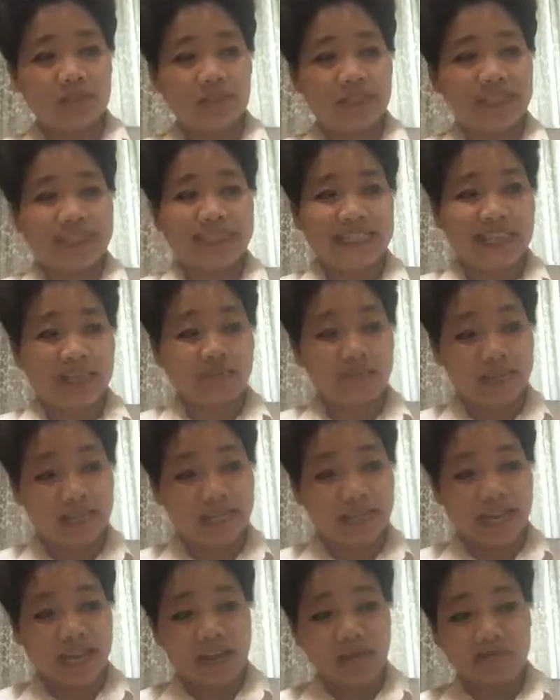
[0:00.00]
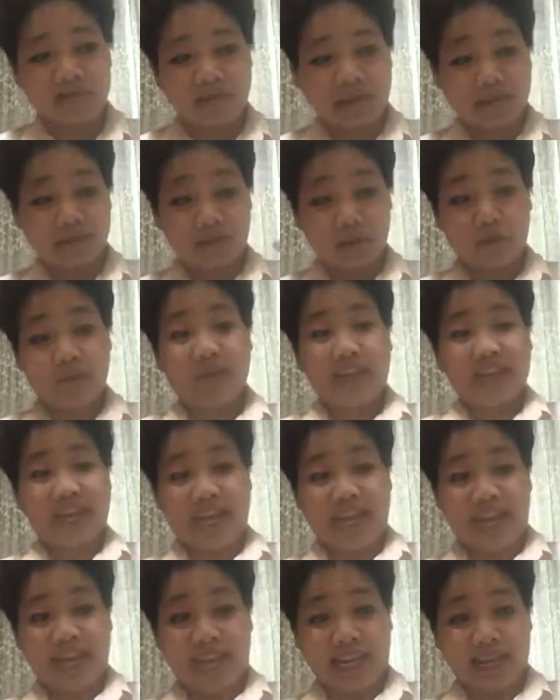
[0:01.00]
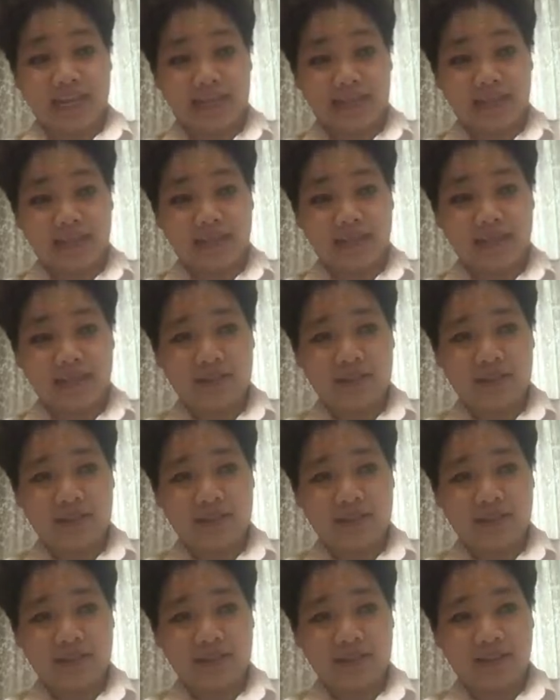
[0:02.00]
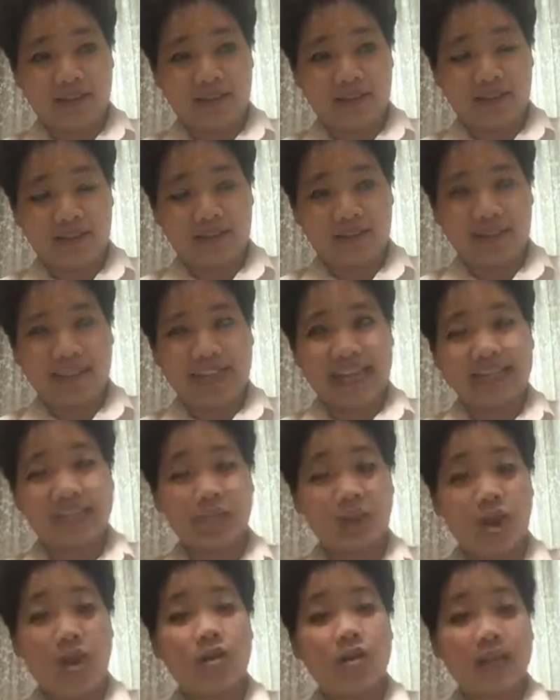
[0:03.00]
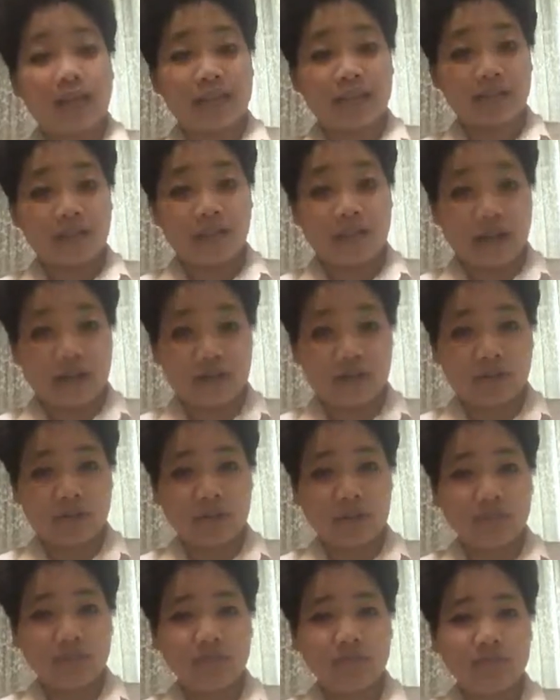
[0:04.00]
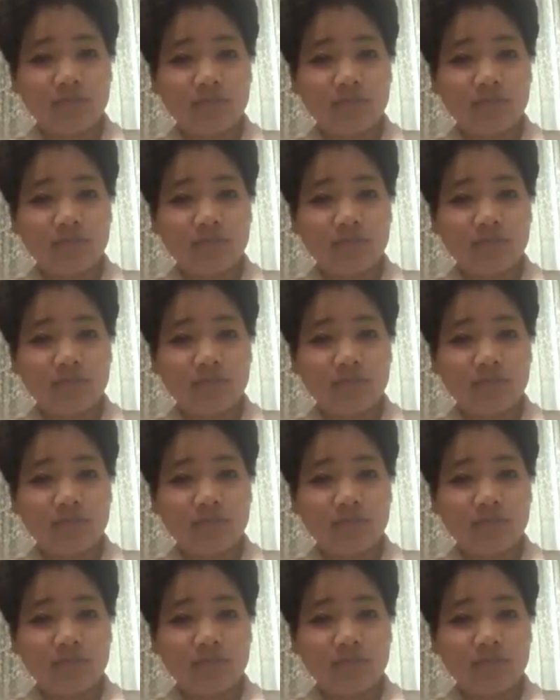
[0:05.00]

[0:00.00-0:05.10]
this thing right now, I'm doing A, and that's all I know how to do,